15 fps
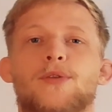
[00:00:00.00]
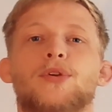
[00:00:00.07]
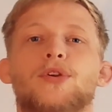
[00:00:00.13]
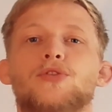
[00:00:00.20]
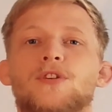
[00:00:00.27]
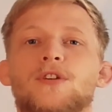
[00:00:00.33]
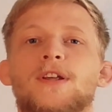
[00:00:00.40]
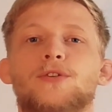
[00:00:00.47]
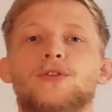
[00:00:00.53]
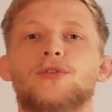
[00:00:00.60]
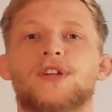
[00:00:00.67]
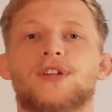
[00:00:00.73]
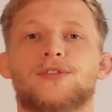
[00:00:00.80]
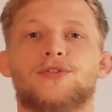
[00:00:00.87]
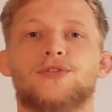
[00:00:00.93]
I will usually do
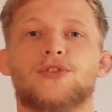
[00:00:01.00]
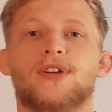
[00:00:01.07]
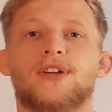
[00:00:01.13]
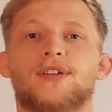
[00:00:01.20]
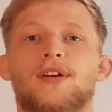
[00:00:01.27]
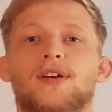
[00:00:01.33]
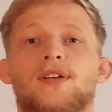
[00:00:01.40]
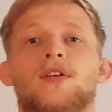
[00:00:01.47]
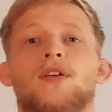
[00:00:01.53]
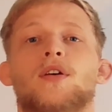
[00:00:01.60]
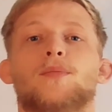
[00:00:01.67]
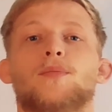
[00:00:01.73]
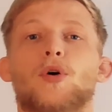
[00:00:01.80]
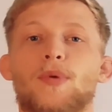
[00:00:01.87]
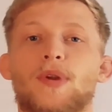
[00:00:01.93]
this during the
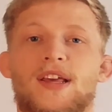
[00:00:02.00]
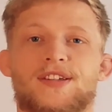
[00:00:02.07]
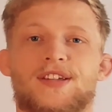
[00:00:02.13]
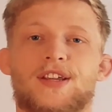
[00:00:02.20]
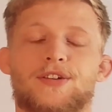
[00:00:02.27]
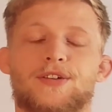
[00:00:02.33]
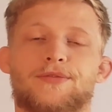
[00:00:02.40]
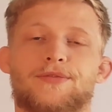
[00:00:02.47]
mobilization